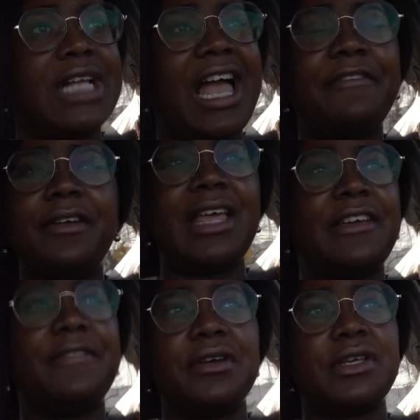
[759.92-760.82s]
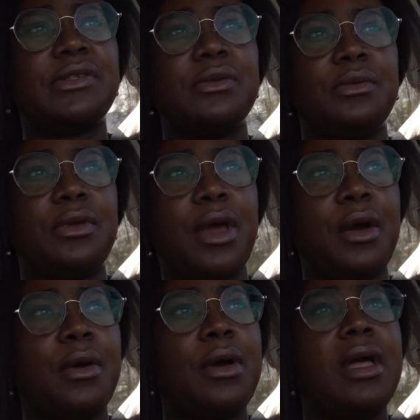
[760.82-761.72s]
I feel like very soon
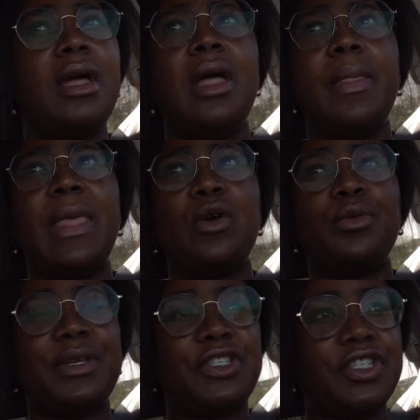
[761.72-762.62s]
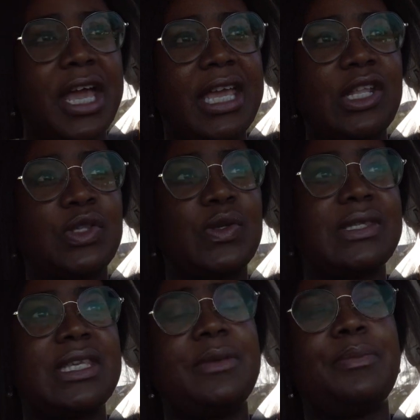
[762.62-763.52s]
though they will be checking to
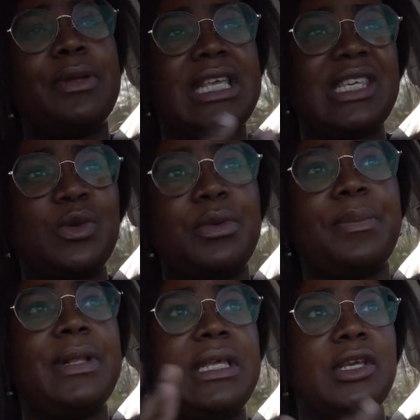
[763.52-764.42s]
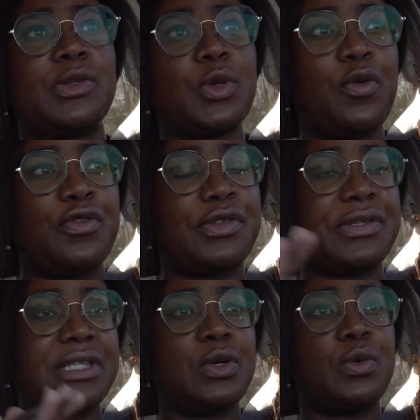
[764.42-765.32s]
see, police will be pulling us over to
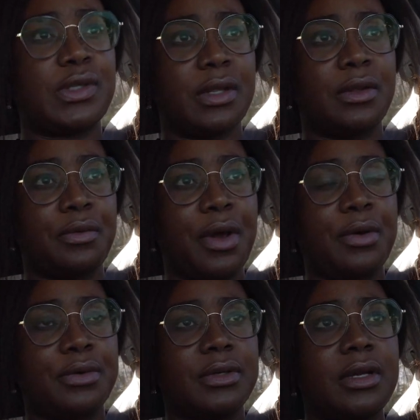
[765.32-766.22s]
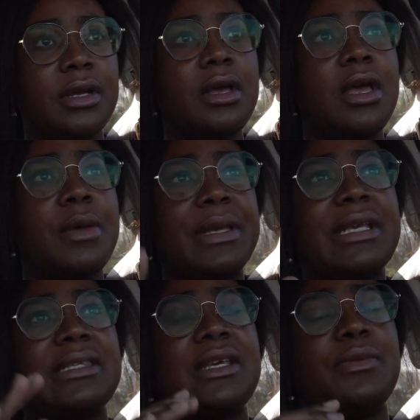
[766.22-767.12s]
see who's on the road,
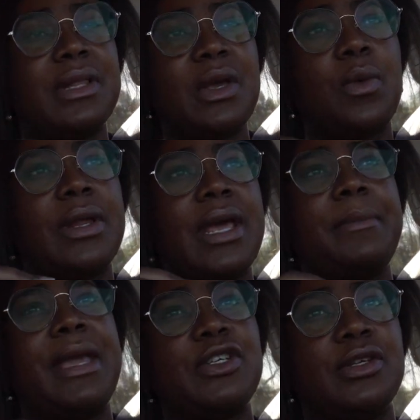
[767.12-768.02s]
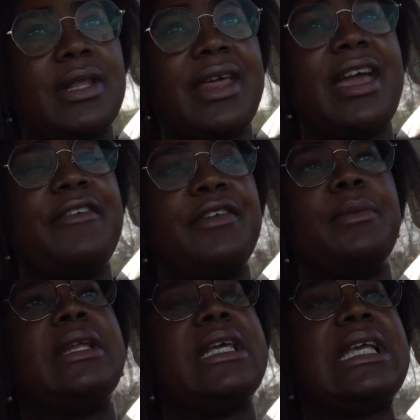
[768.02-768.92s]
because they really want to make sure that
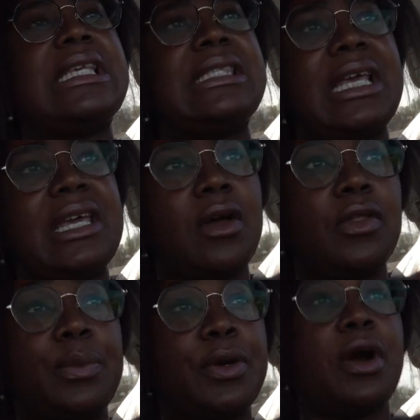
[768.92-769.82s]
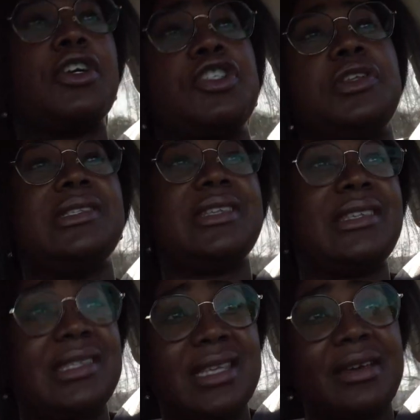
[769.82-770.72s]
everybody is taking all the precautions
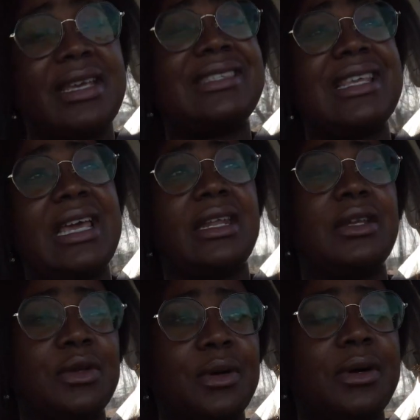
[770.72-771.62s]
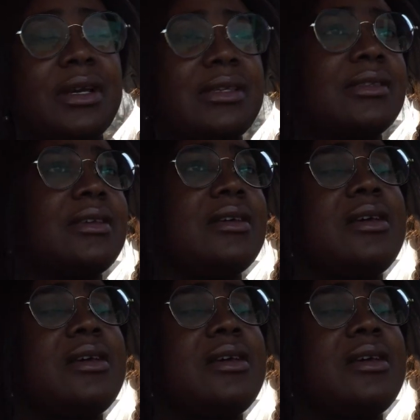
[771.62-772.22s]
necessary, staying indoors,